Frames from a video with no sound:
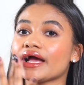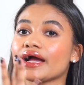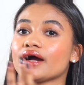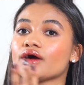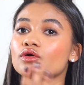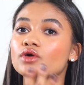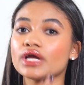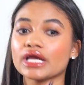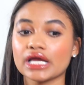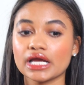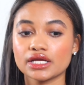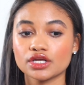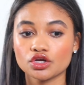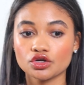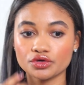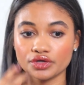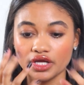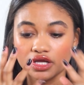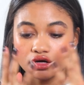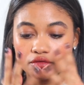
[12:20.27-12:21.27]
out and kind of
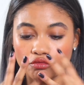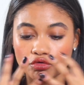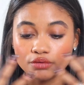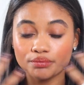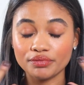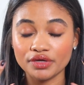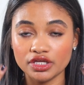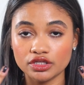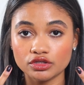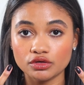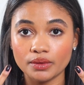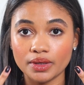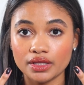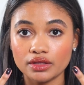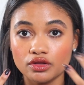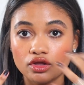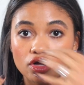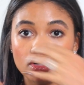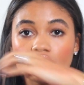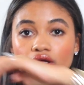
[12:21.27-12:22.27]
create a more pillowy
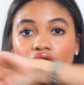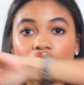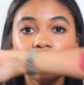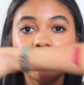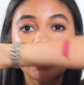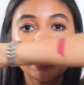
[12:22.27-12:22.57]
look.